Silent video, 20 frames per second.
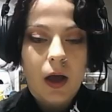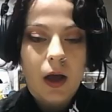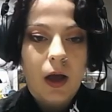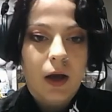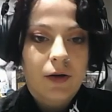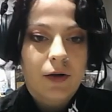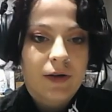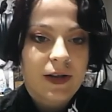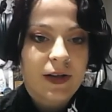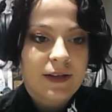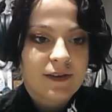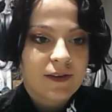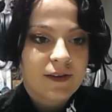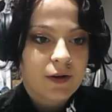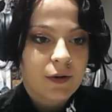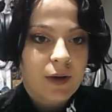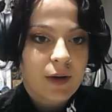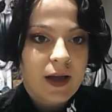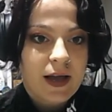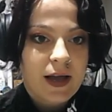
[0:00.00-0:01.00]
All right,
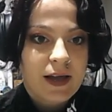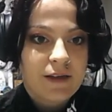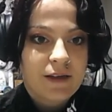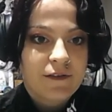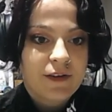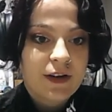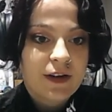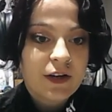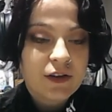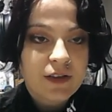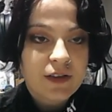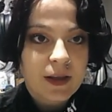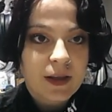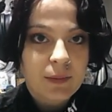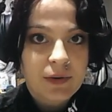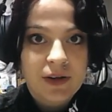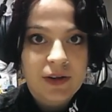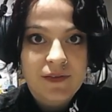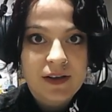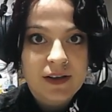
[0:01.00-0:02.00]
so I finished that
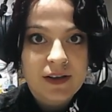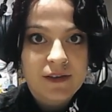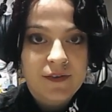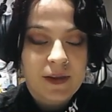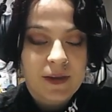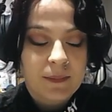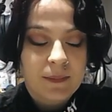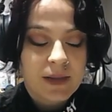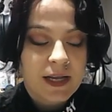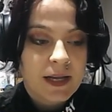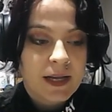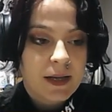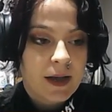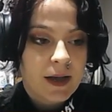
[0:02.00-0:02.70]
previous family.